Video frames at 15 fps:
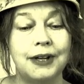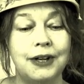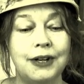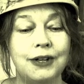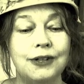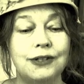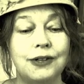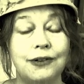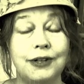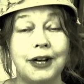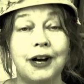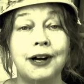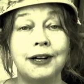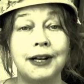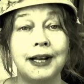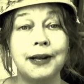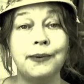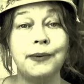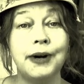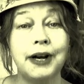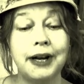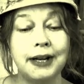So dar they
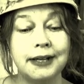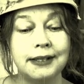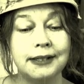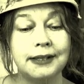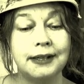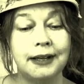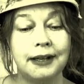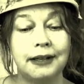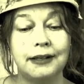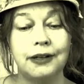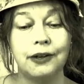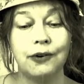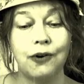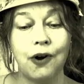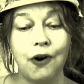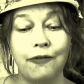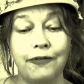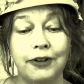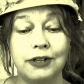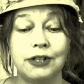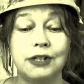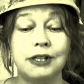was, the
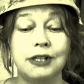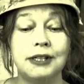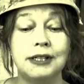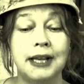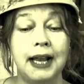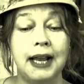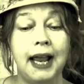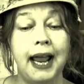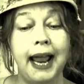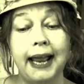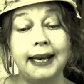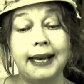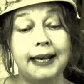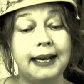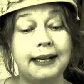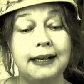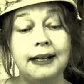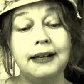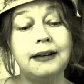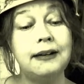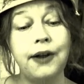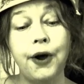crawfishes, and they
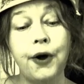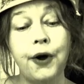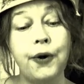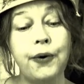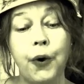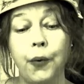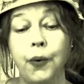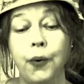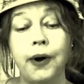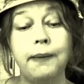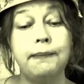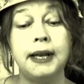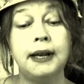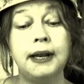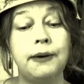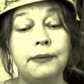didn't know what minute was